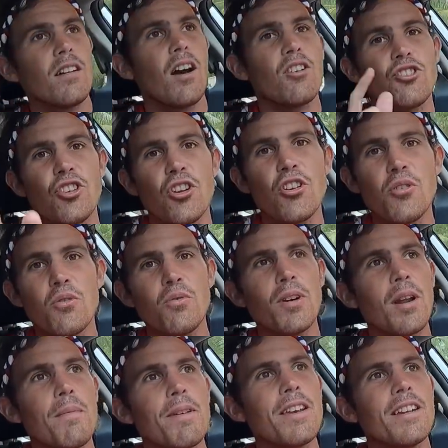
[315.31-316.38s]
I'll show you what
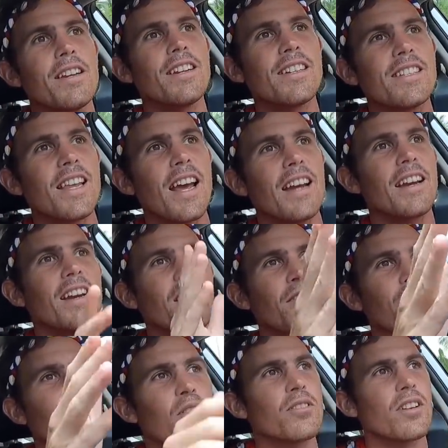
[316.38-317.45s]
I mean in a sec. I gotta
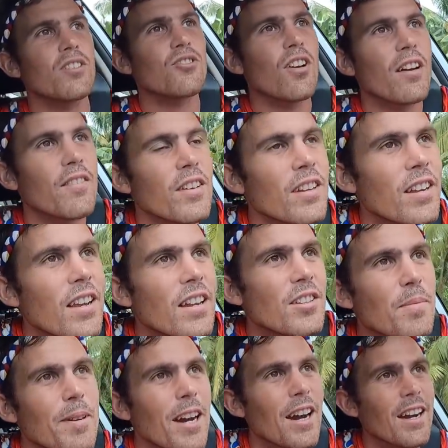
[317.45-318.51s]
focus on driving.
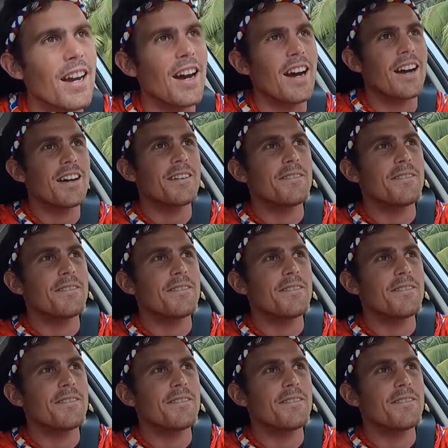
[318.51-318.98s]
To Baganga.